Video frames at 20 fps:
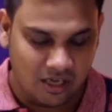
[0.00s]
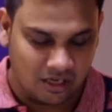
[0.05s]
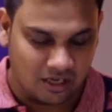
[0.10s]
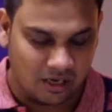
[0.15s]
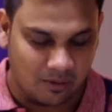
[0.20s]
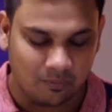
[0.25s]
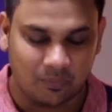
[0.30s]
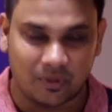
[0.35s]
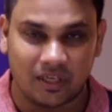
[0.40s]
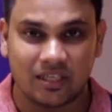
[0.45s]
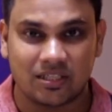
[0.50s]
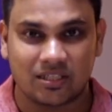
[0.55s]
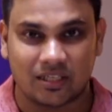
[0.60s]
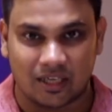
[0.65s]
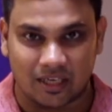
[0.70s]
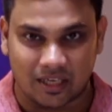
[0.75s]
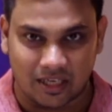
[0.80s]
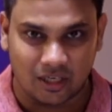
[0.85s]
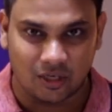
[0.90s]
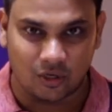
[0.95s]
complete
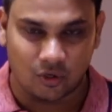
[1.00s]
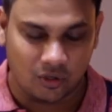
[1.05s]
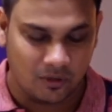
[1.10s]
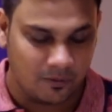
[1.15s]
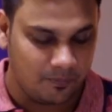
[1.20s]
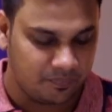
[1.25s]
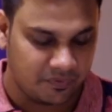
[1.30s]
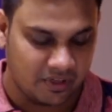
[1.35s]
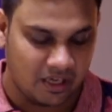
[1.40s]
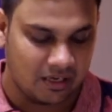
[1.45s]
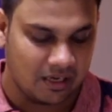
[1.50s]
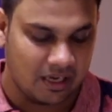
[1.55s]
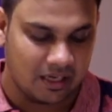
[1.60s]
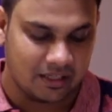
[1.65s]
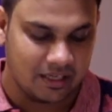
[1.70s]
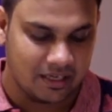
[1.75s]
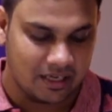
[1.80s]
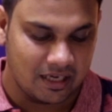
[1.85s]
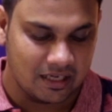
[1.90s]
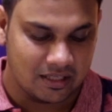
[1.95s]
screen look and
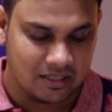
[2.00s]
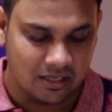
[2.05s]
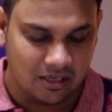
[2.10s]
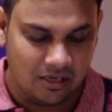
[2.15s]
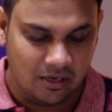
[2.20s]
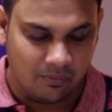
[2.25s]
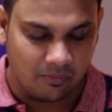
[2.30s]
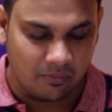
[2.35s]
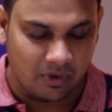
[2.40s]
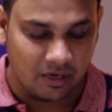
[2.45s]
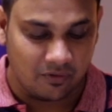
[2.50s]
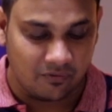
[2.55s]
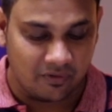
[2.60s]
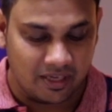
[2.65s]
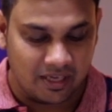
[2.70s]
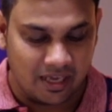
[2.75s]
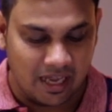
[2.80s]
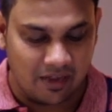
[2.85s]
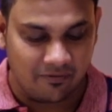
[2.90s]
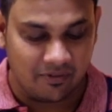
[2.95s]
nothing else. But
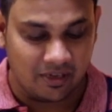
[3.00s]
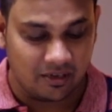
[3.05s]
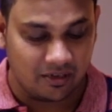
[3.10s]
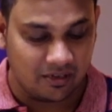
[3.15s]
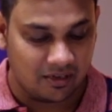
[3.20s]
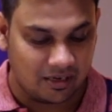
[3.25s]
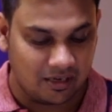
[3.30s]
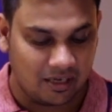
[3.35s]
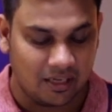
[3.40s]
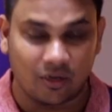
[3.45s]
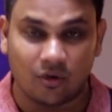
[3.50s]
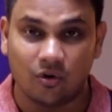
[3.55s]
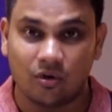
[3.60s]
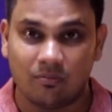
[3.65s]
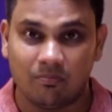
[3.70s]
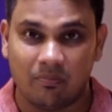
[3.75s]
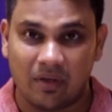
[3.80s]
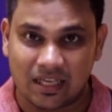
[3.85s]
we have a really good